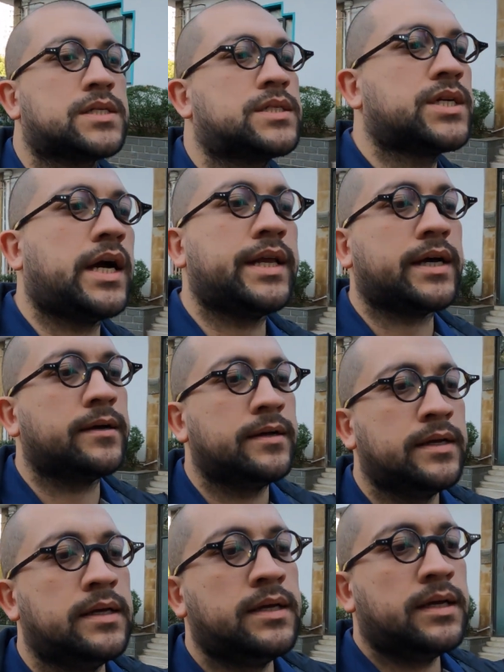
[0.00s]
China,
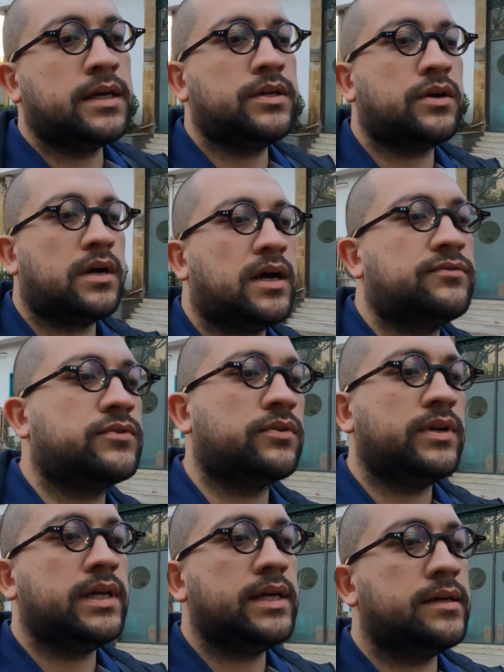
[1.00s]
and you don't have to
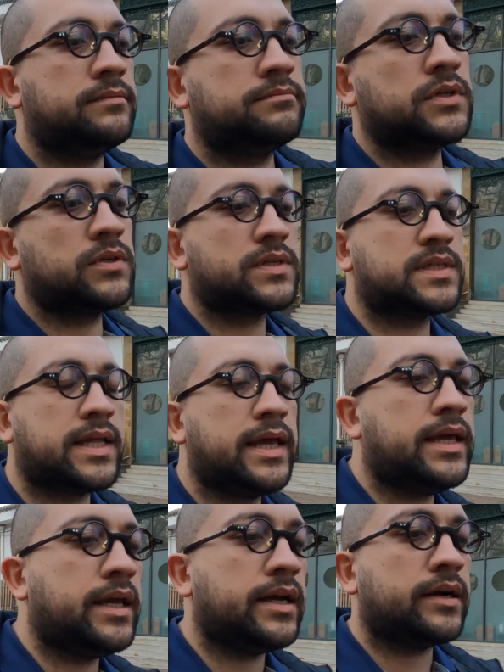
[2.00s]
really, you know, stay
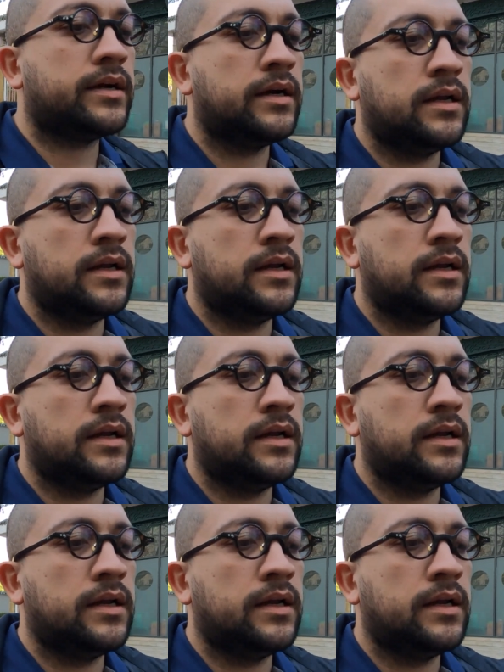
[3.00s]
here